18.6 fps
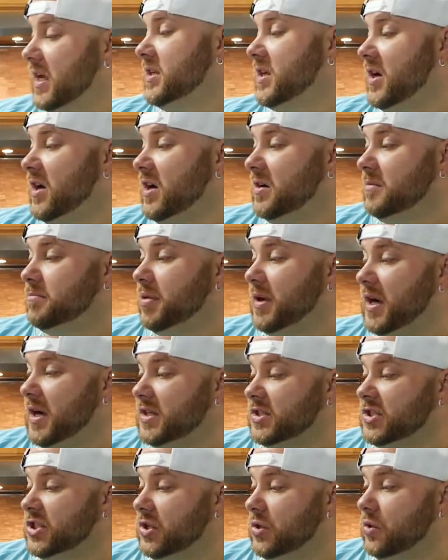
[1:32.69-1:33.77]
Don
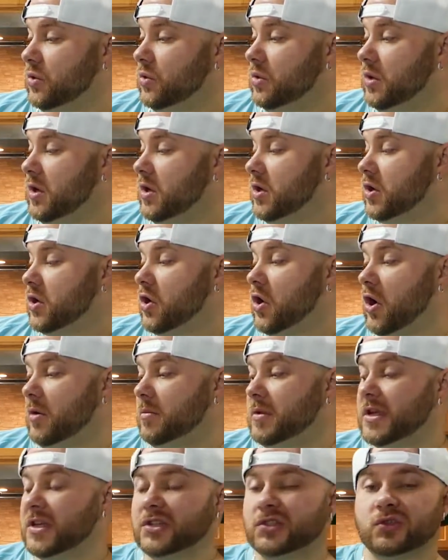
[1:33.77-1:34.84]
Pancho
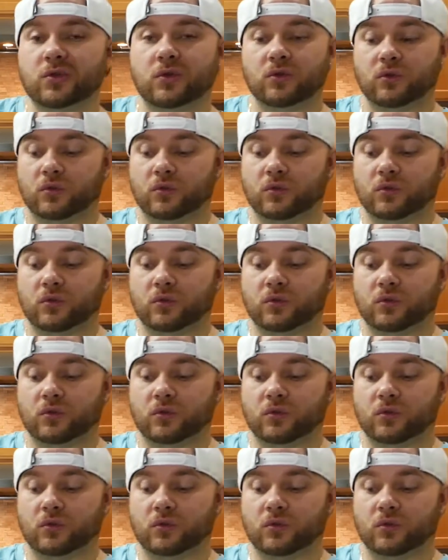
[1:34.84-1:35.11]
carb control